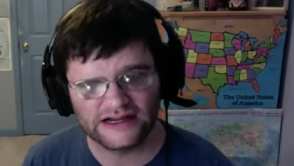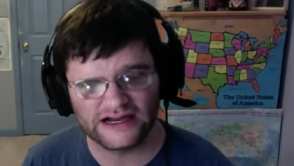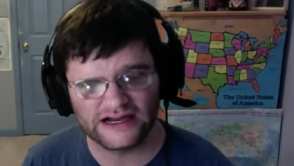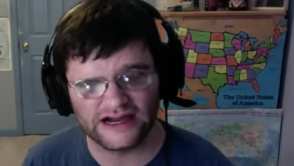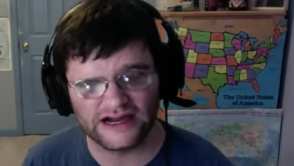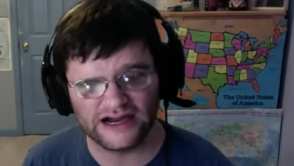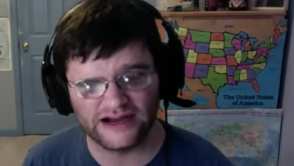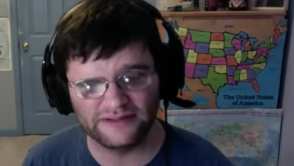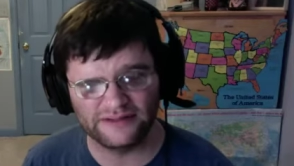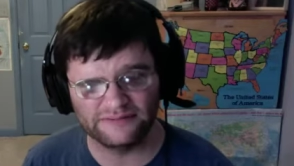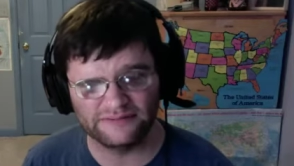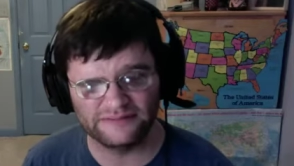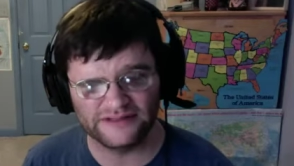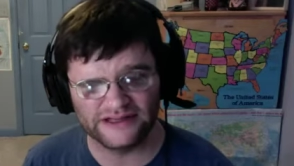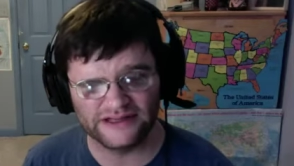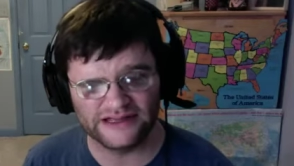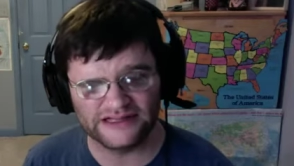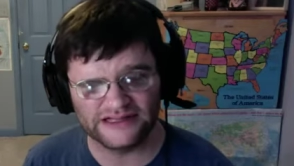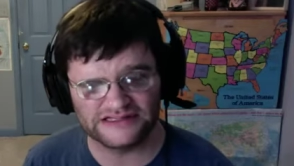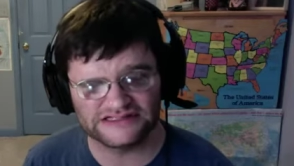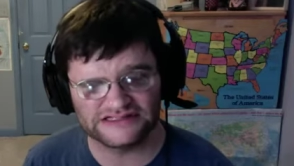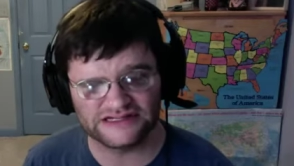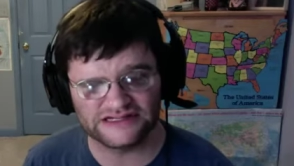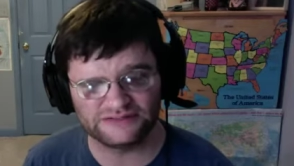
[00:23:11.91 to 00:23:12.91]
Um,
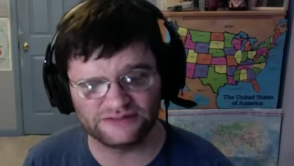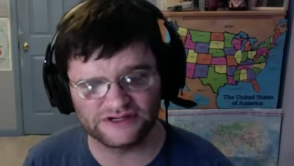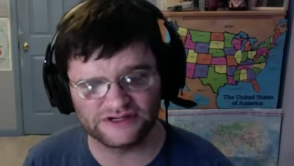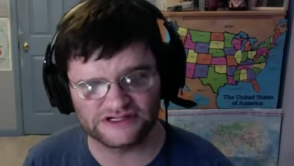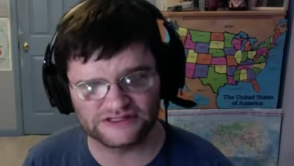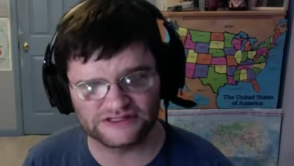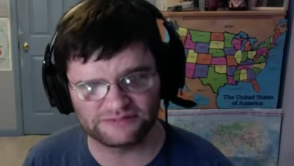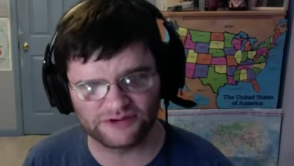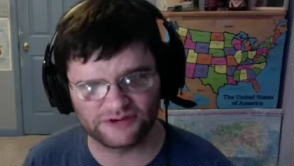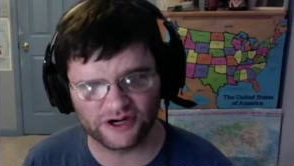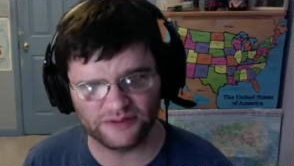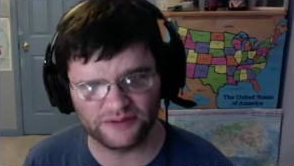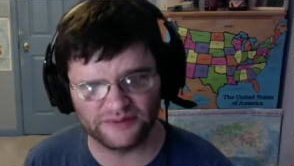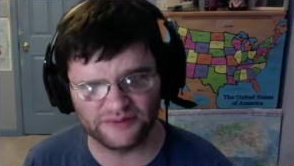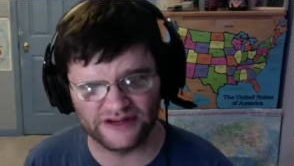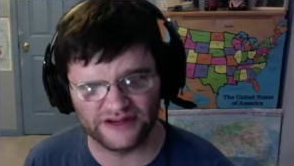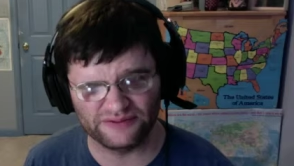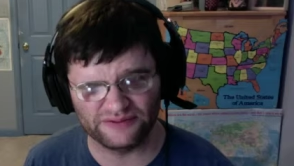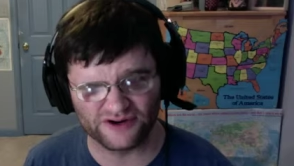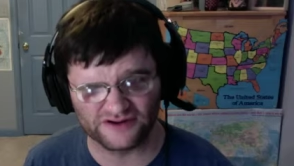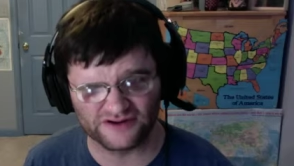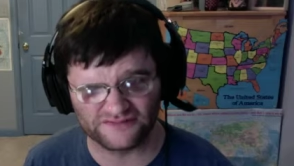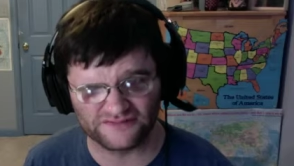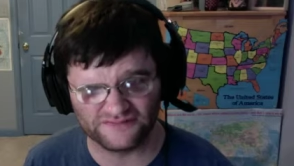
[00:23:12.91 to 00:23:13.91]
he said what department he
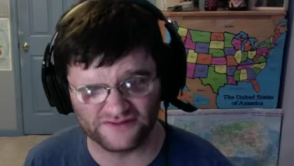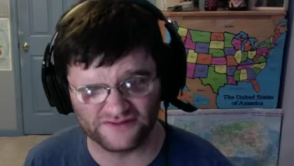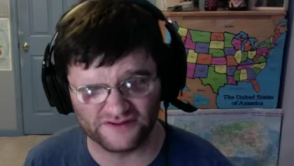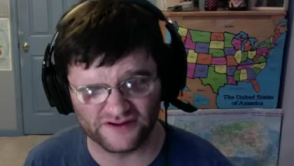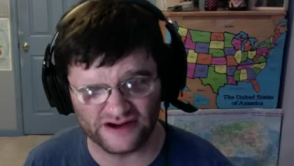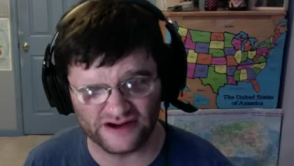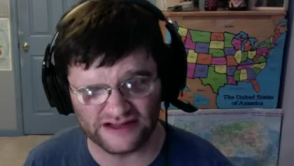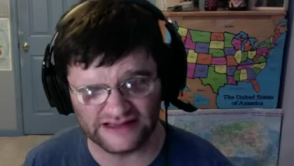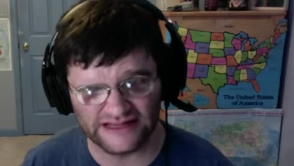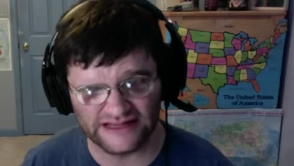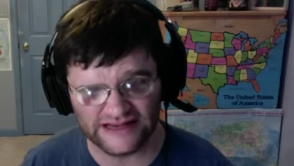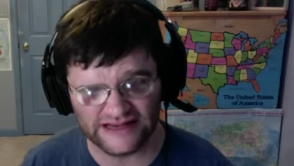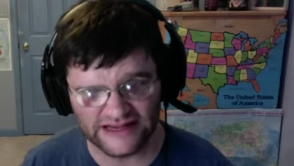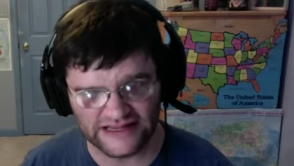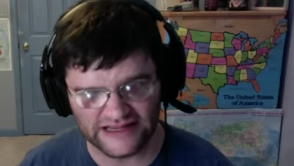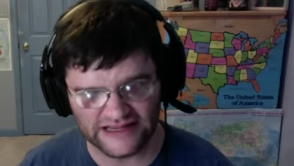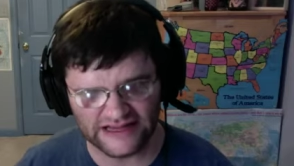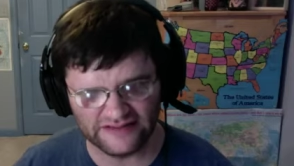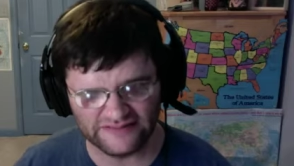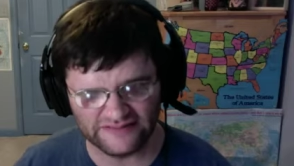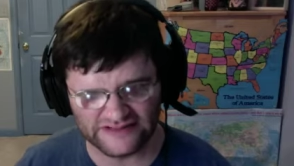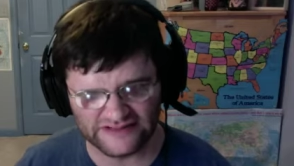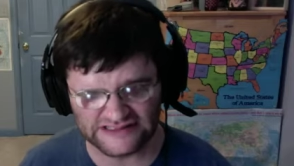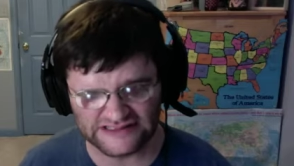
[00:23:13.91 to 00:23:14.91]
worked for, and then he
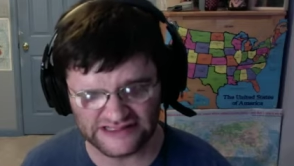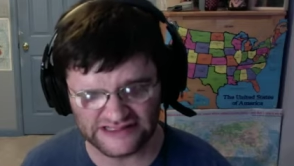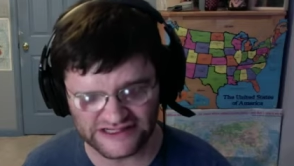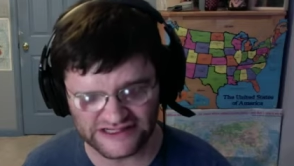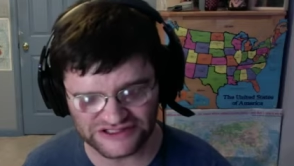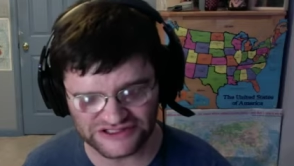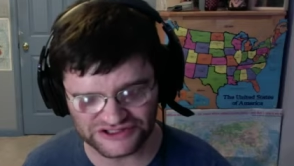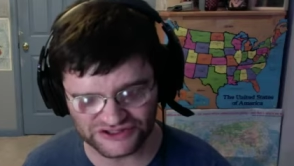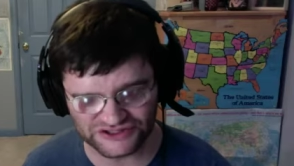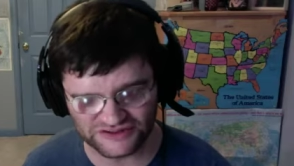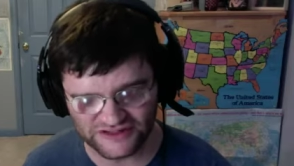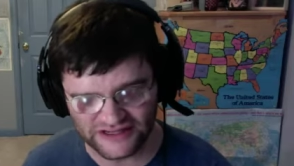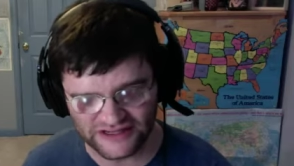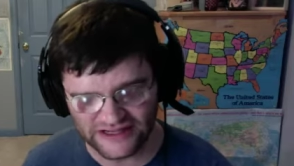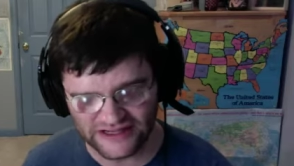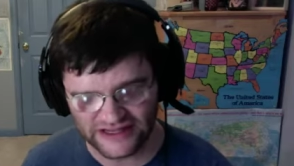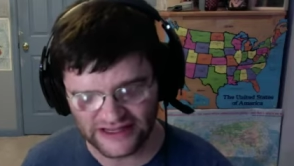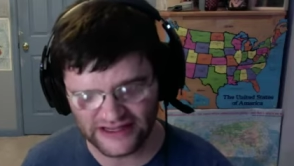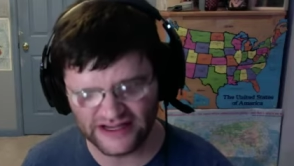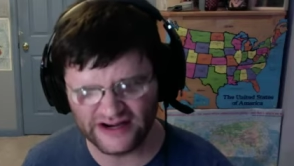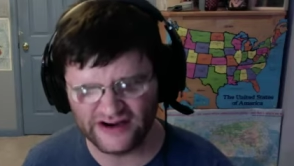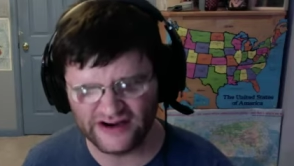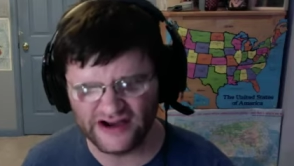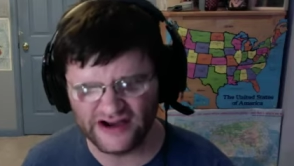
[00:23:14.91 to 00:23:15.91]
gave his initial.
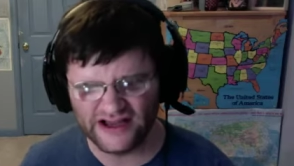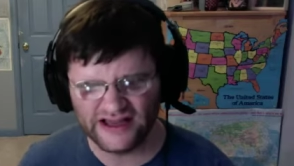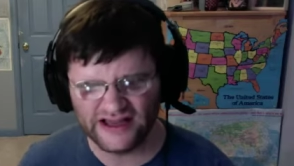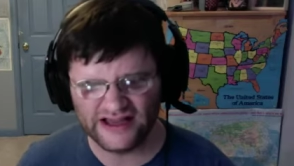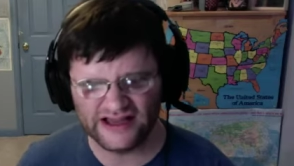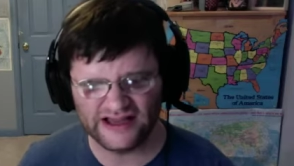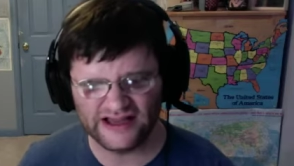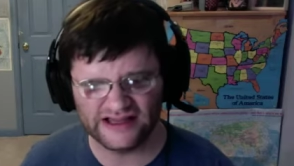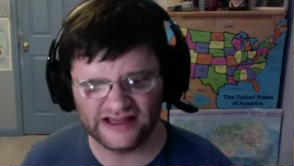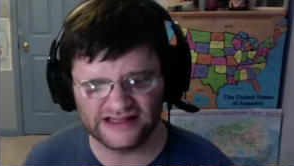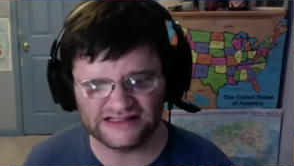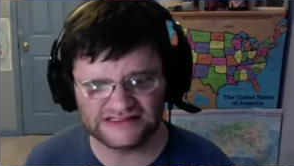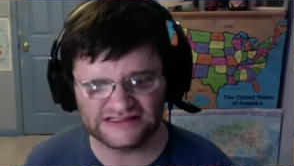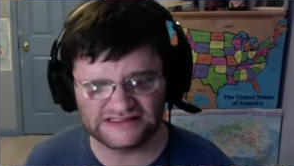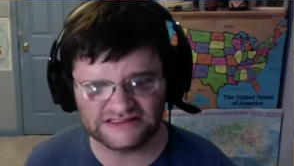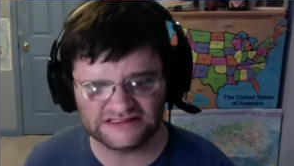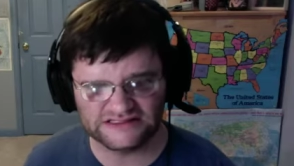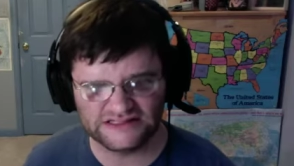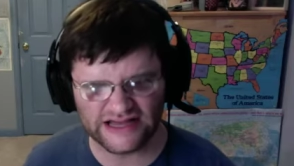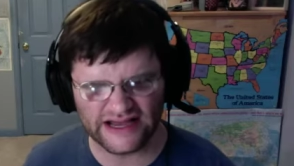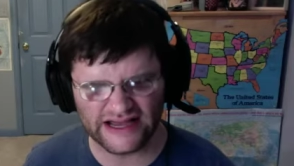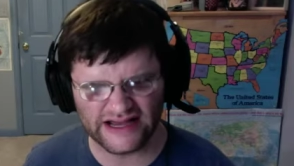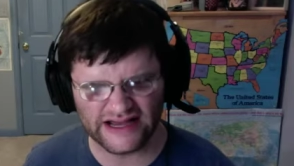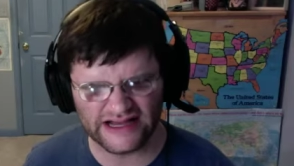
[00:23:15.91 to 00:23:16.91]
You know, in this
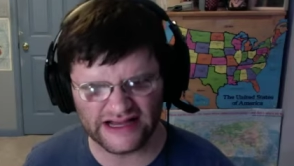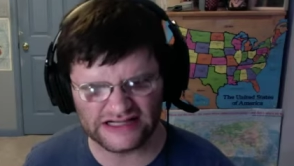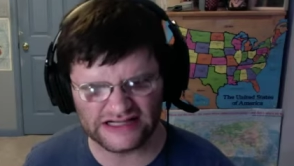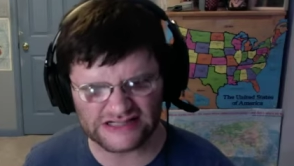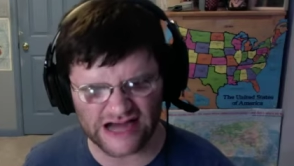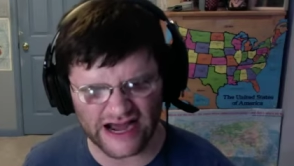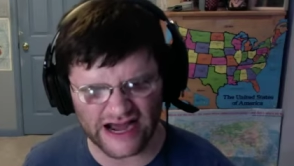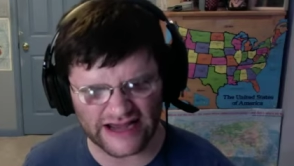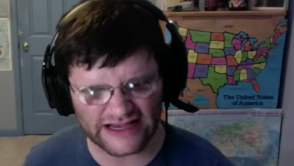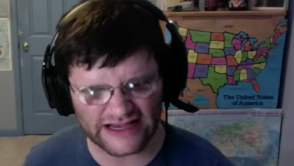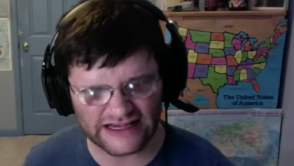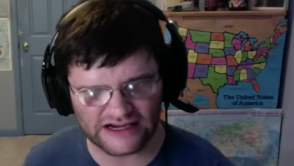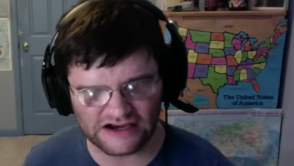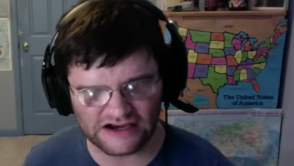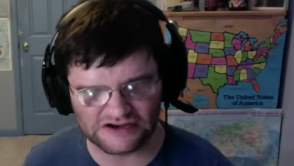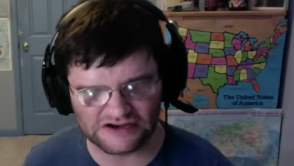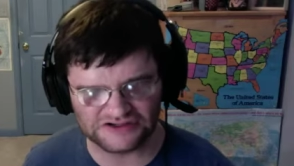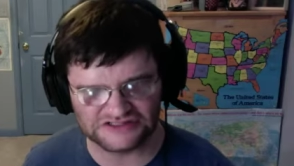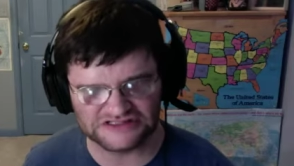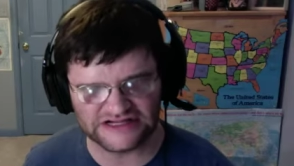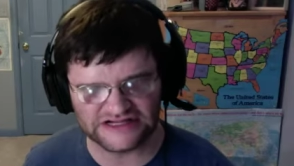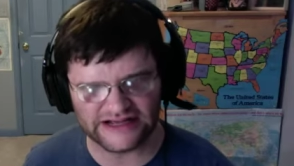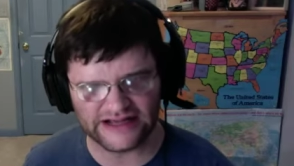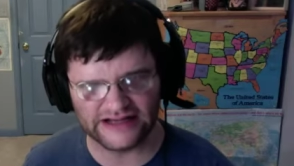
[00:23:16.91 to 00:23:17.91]
day and age, I can
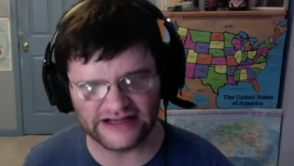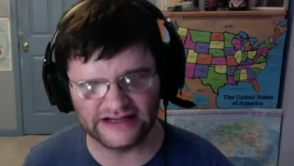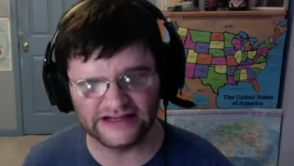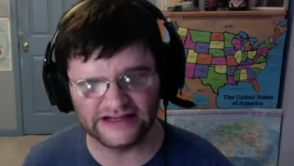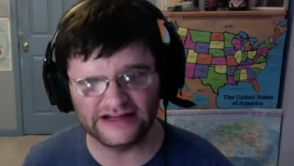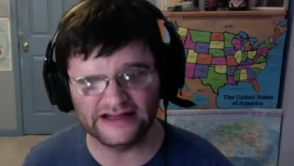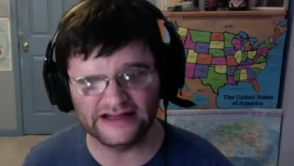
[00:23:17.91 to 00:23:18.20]
understand